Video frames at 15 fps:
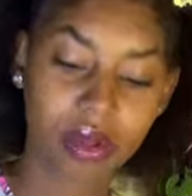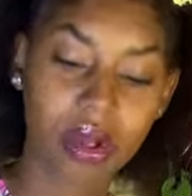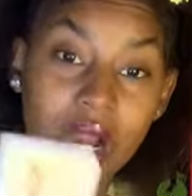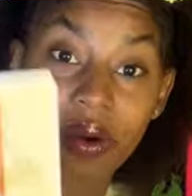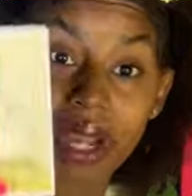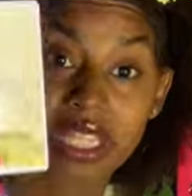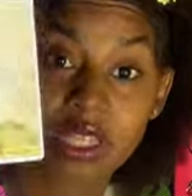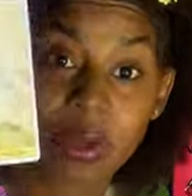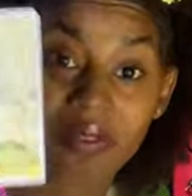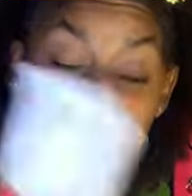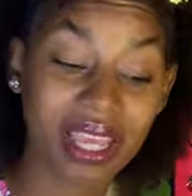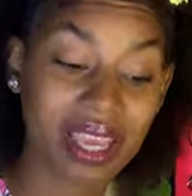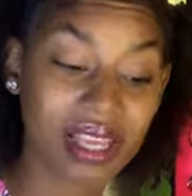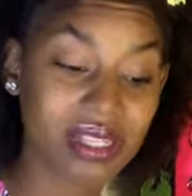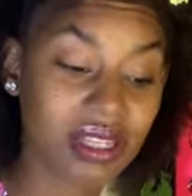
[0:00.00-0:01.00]
All right, so we have
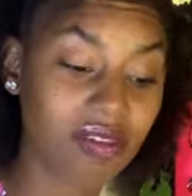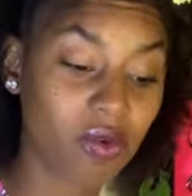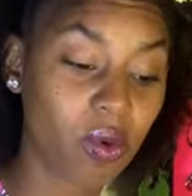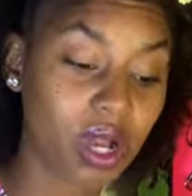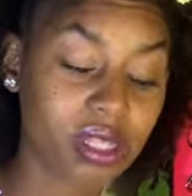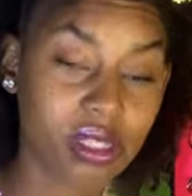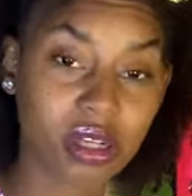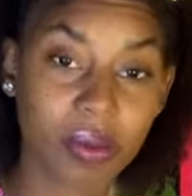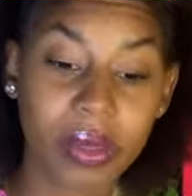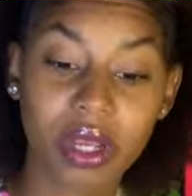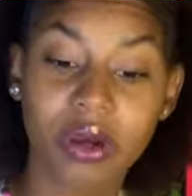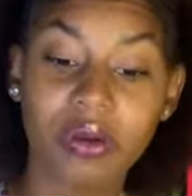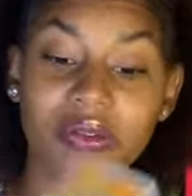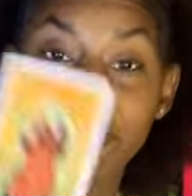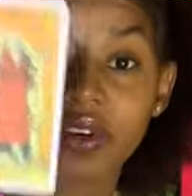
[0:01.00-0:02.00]
the Ace of Wands coming
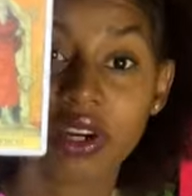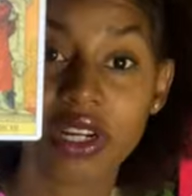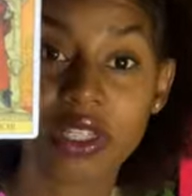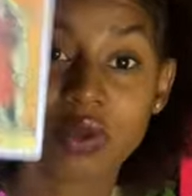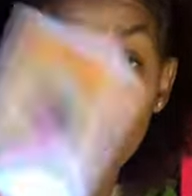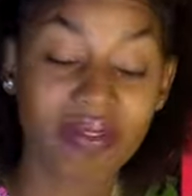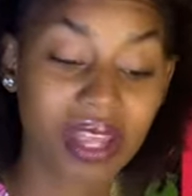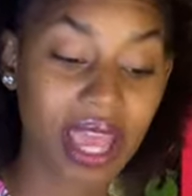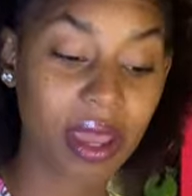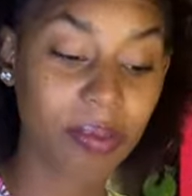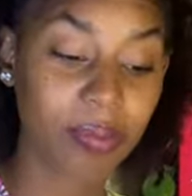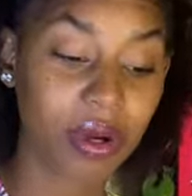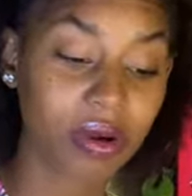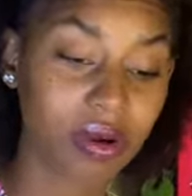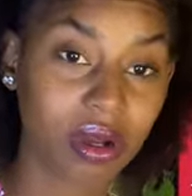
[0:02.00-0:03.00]
out first. We have the
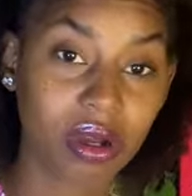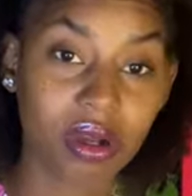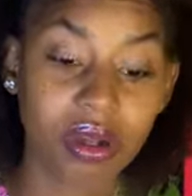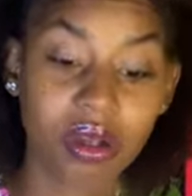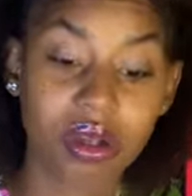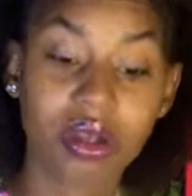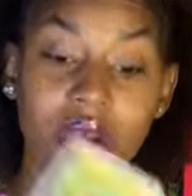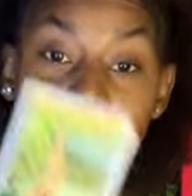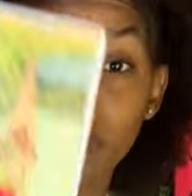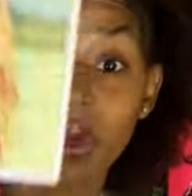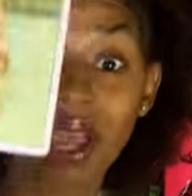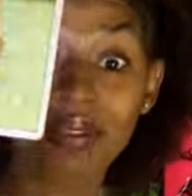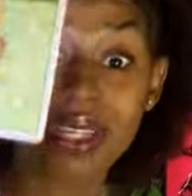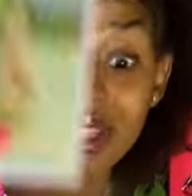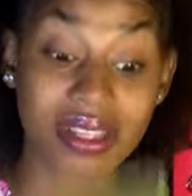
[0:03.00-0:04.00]
Emperor. We
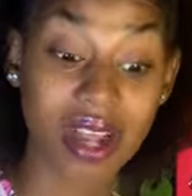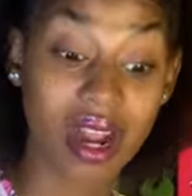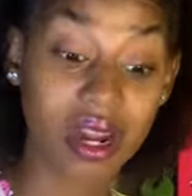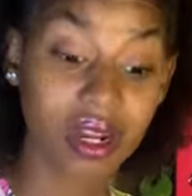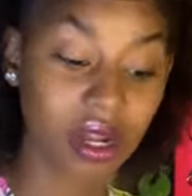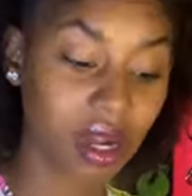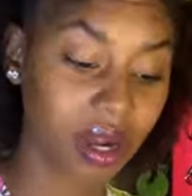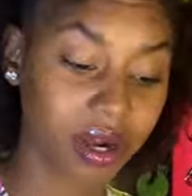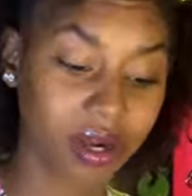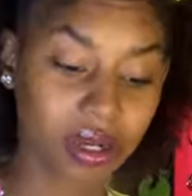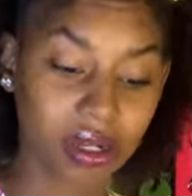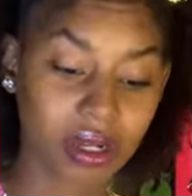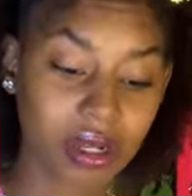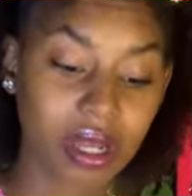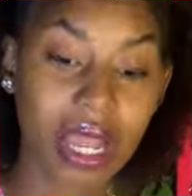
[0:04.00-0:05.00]
have the Star card,
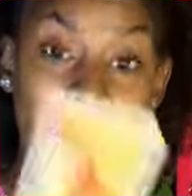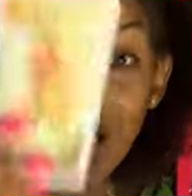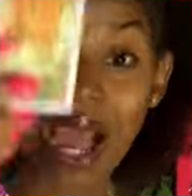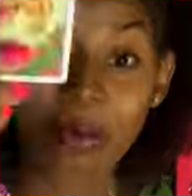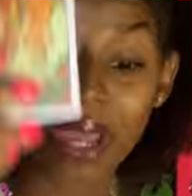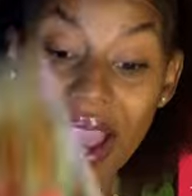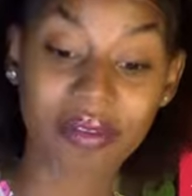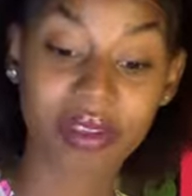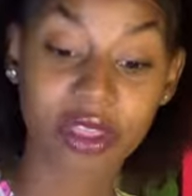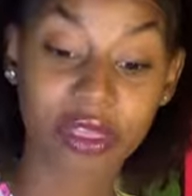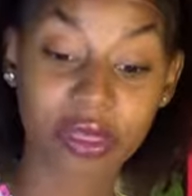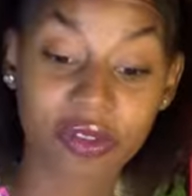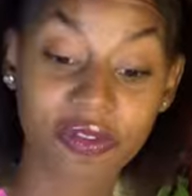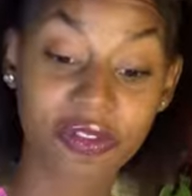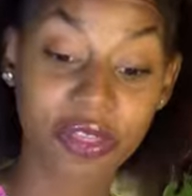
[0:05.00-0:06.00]
and we have the
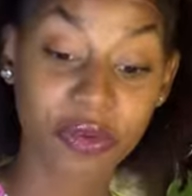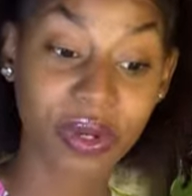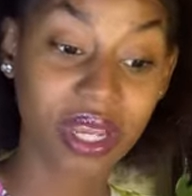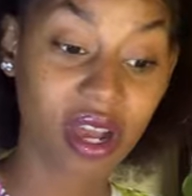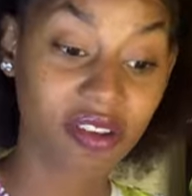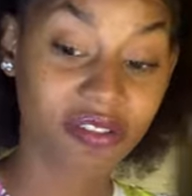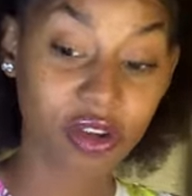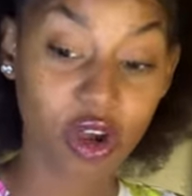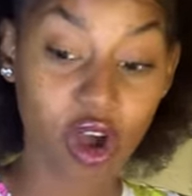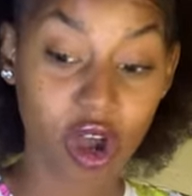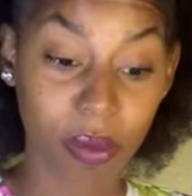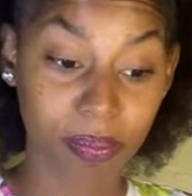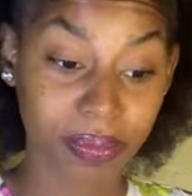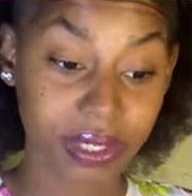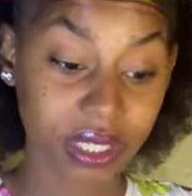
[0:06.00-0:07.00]
Three of
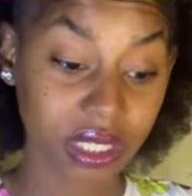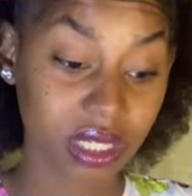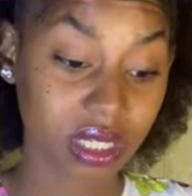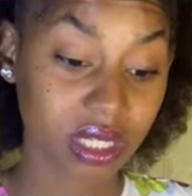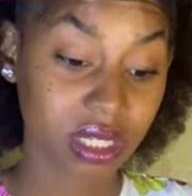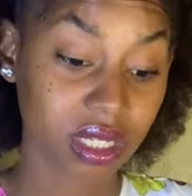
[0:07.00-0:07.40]
Cups.